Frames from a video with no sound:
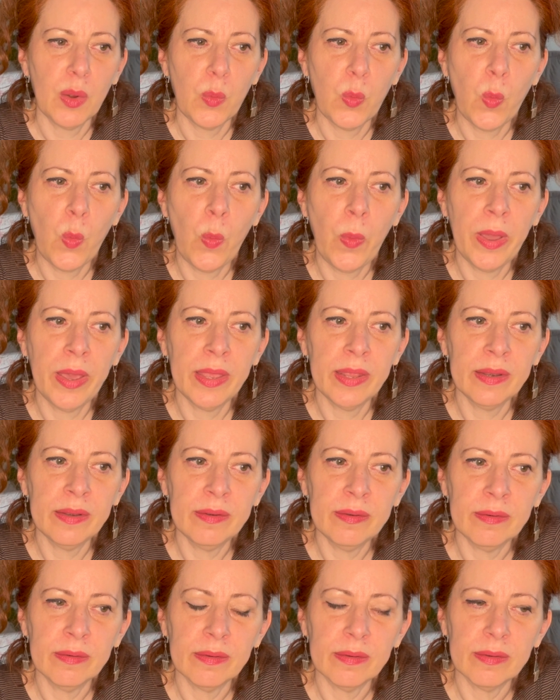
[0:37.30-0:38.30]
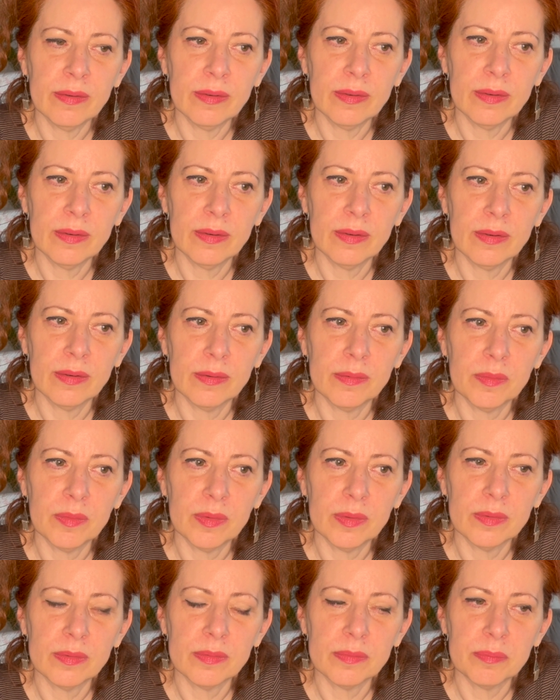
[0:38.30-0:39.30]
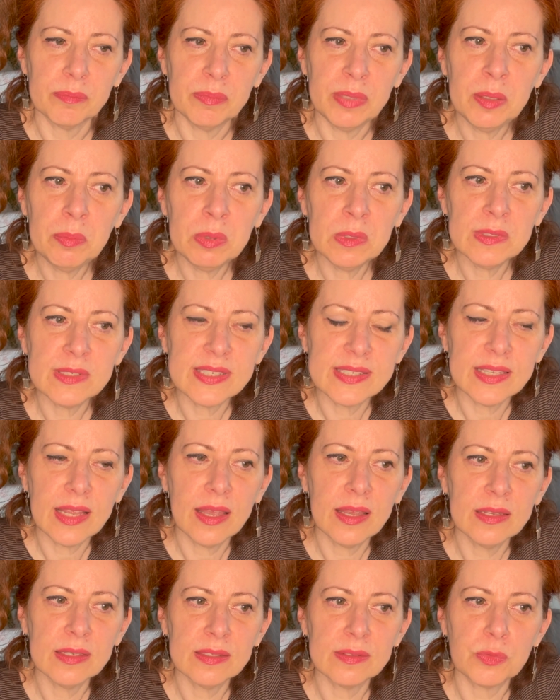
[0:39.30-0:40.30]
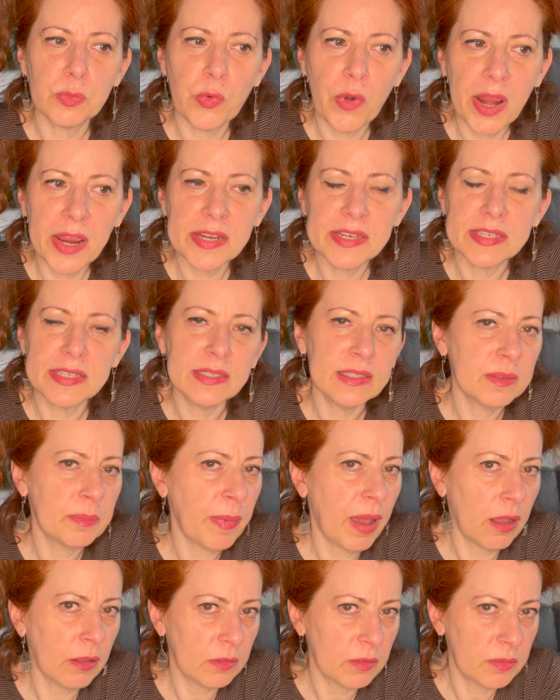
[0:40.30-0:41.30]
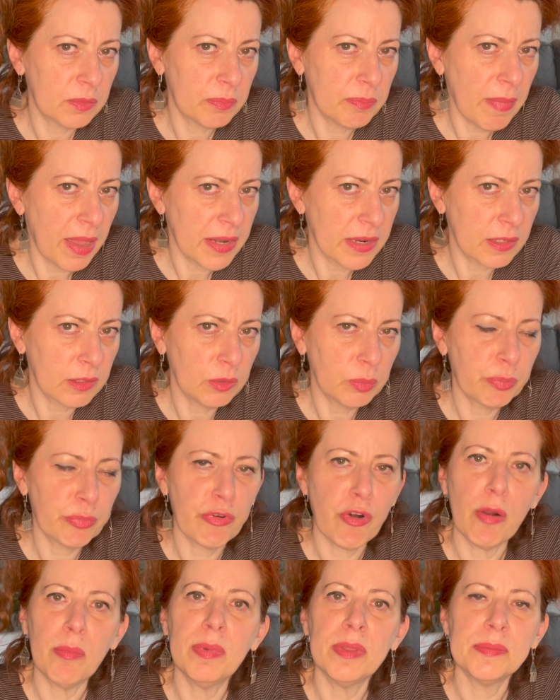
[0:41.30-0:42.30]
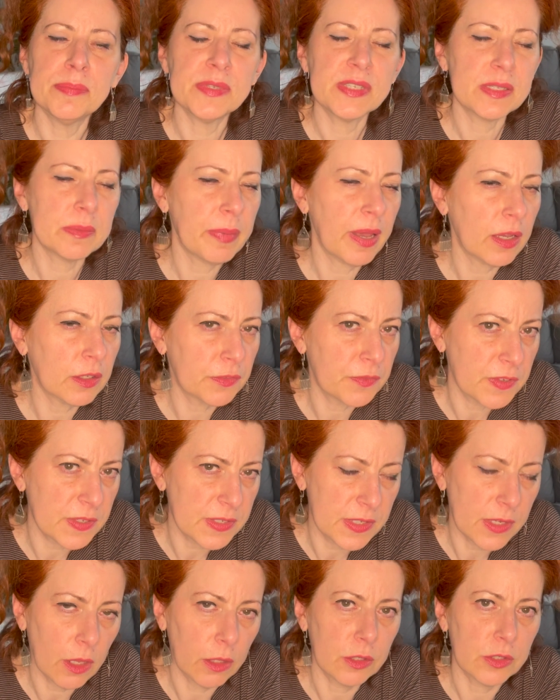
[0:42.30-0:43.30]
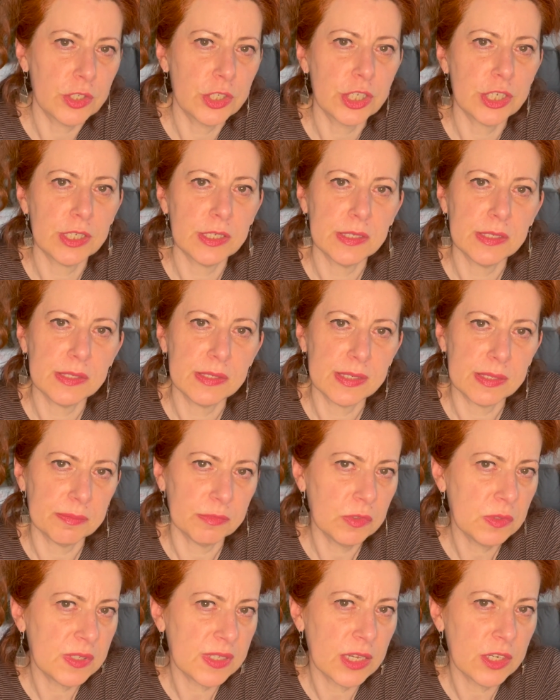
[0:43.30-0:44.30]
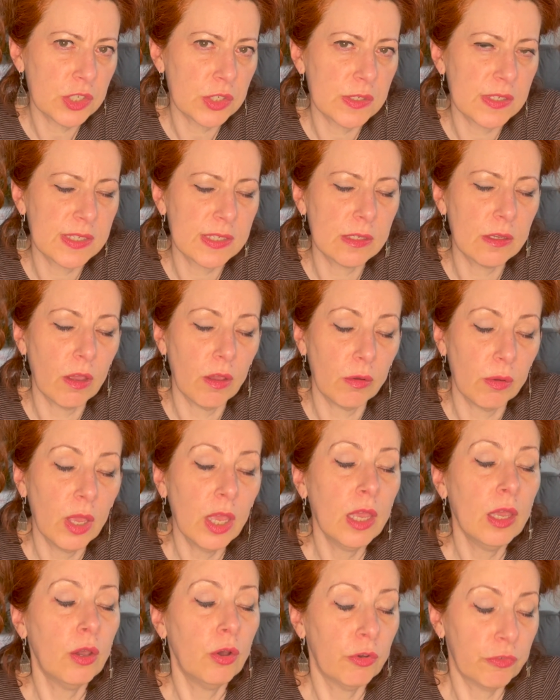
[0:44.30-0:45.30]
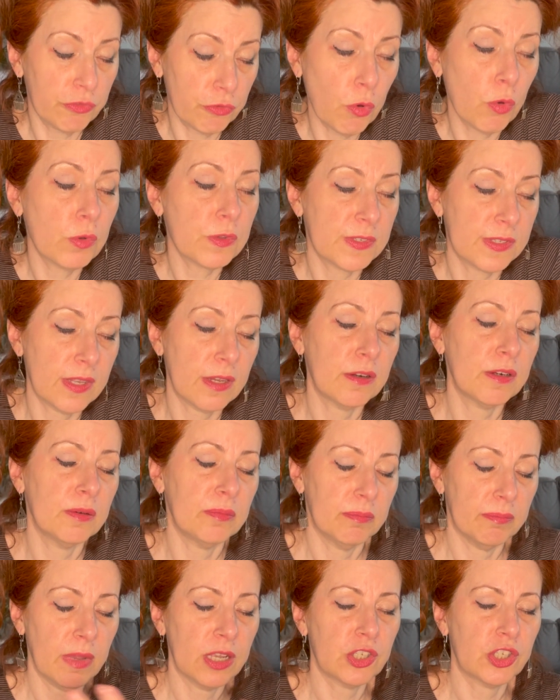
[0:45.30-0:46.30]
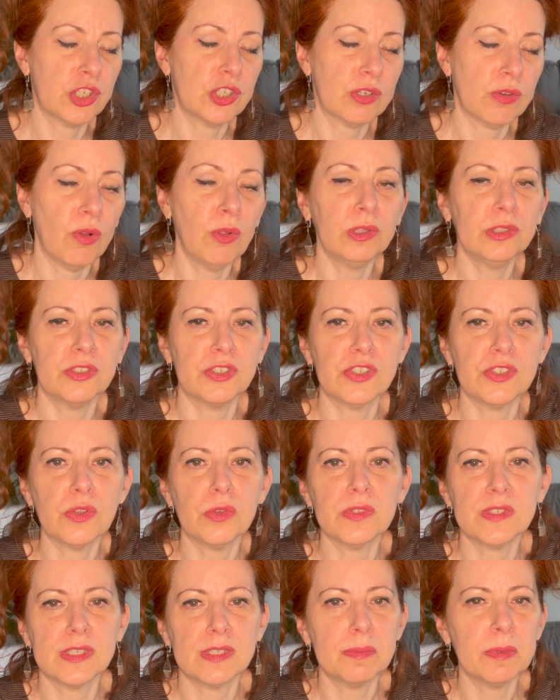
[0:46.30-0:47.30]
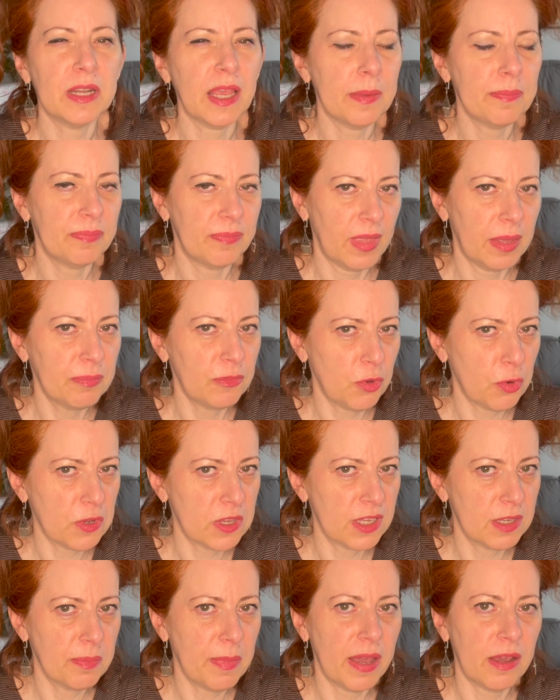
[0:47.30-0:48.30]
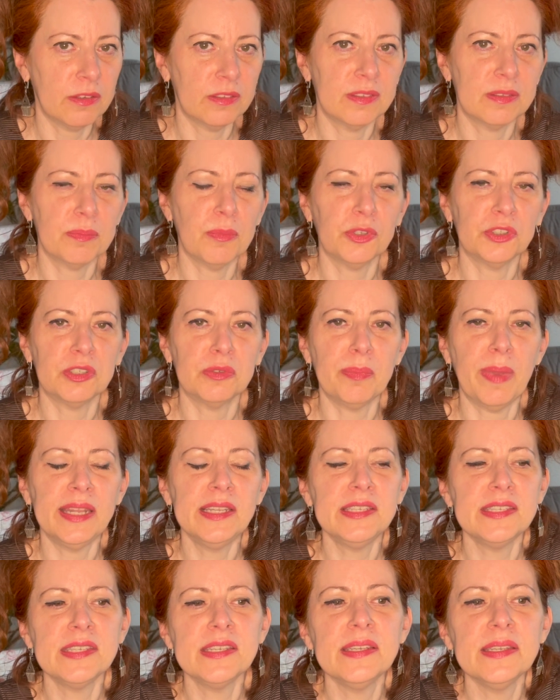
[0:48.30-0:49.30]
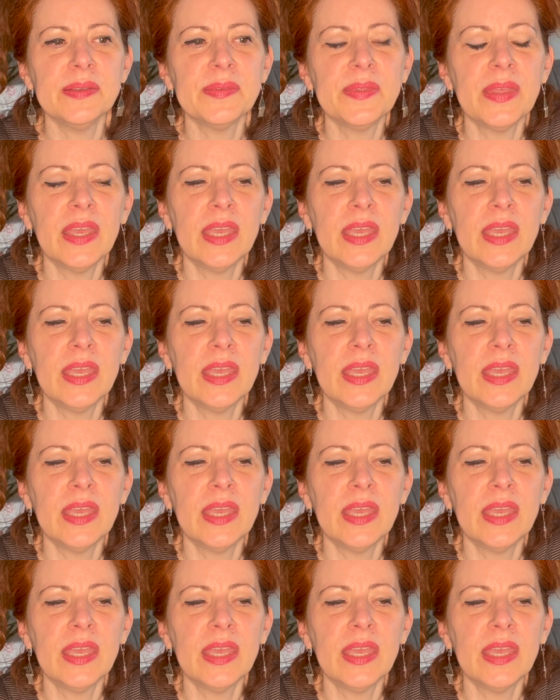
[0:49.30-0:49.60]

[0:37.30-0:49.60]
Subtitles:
When people start writing about medical problems, about physiology, some 2 centuries ago, of course, there are much older sources, but I'm talking about modern medicine.